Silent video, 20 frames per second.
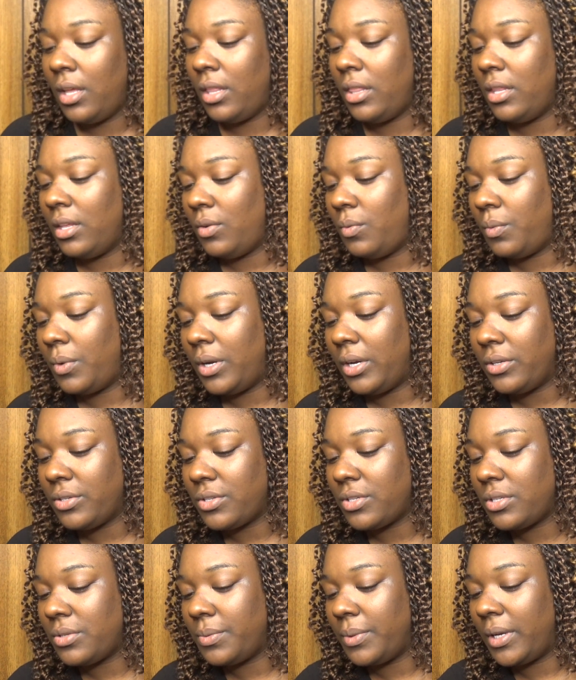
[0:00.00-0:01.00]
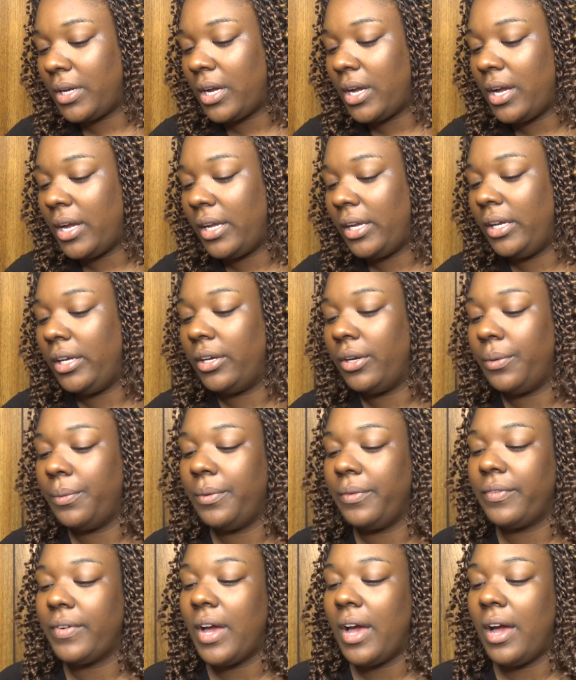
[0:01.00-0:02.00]
And then what else do we got here?
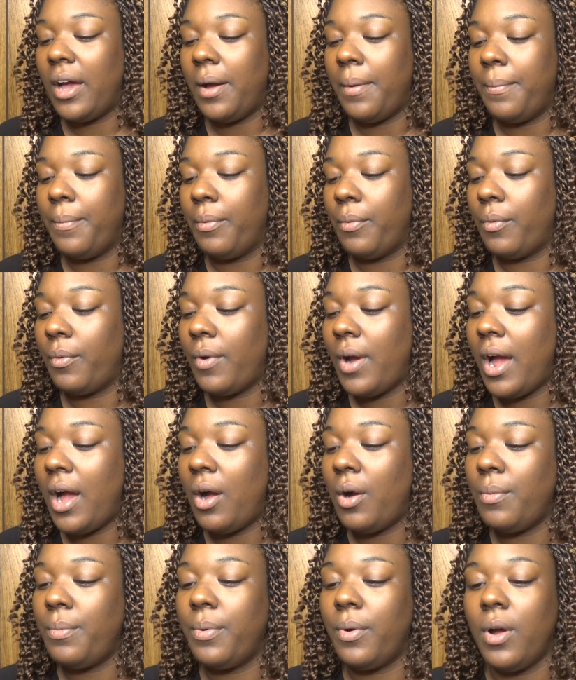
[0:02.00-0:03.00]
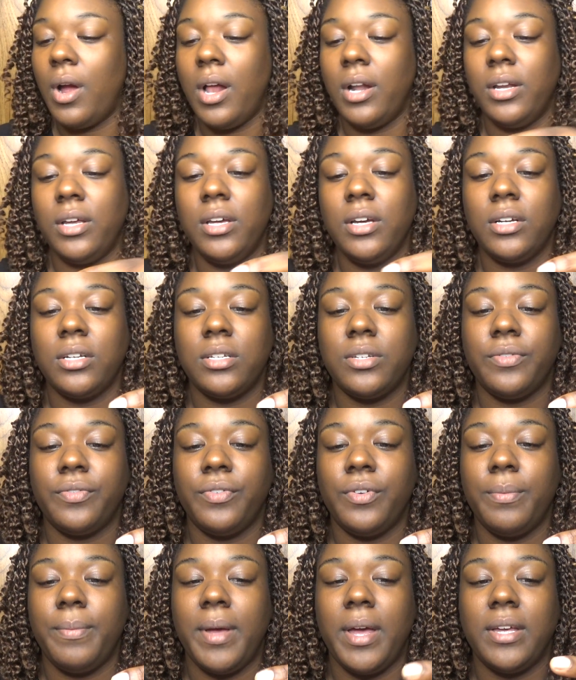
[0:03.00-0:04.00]
We've got a brow product
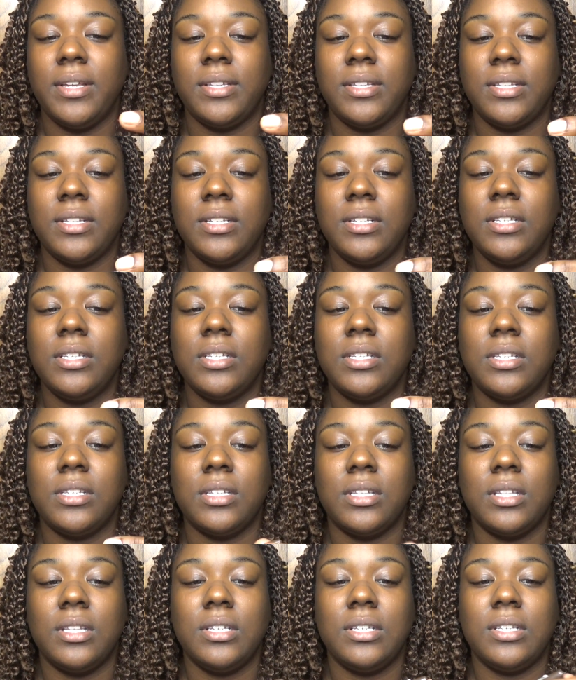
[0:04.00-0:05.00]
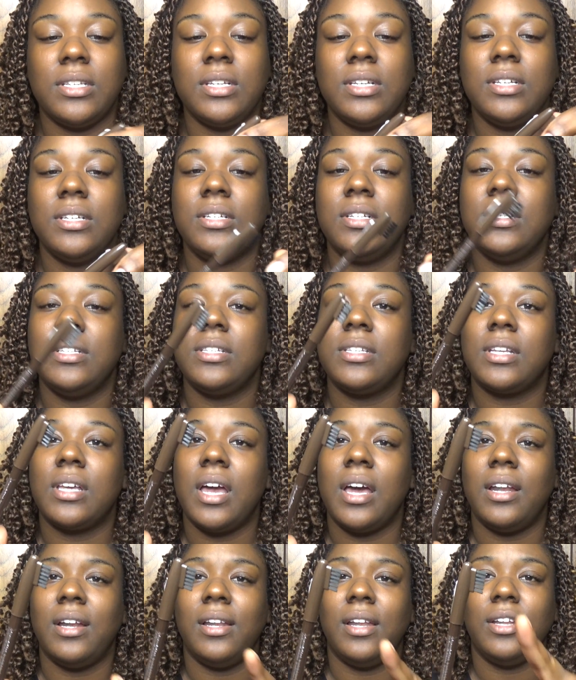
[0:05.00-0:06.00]
from Essence. This is
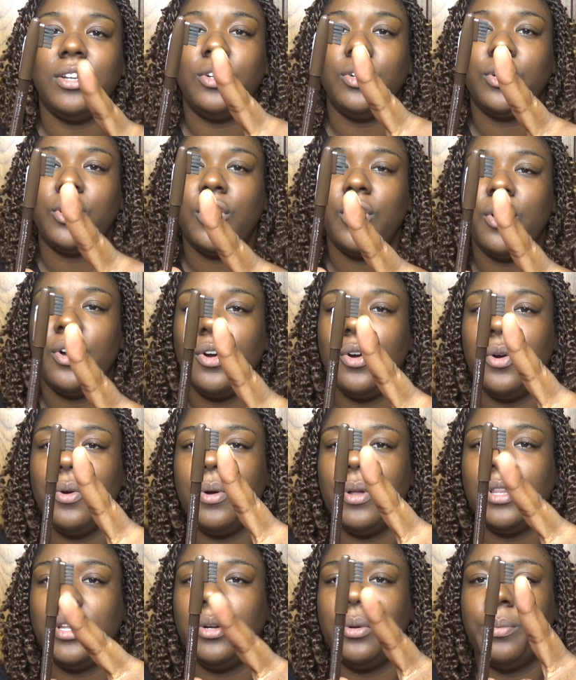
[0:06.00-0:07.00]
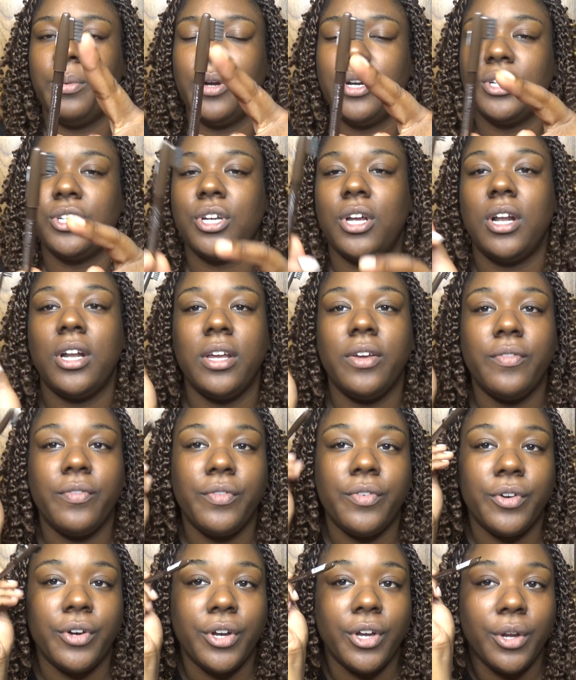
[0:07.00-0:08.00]
got a little comb, a little brush on it
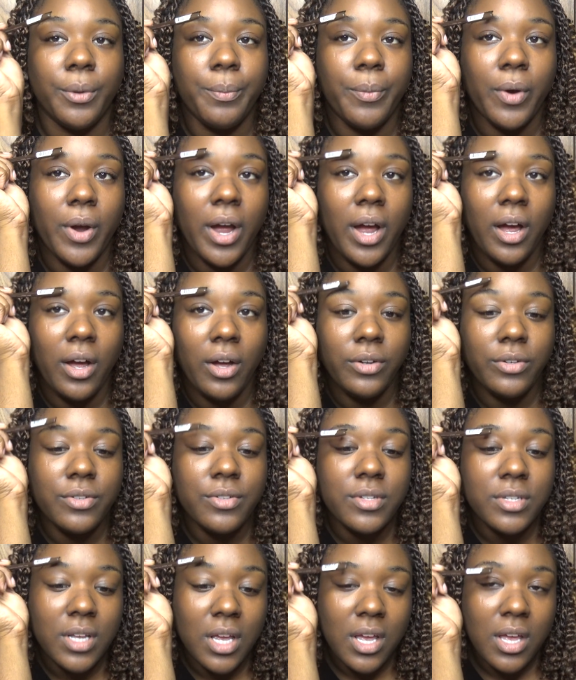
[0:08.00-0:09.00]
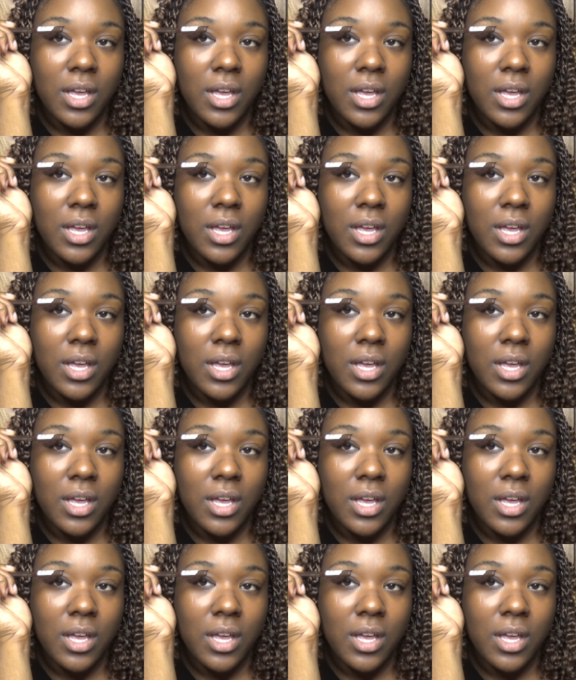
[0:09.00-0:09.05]
for your brows.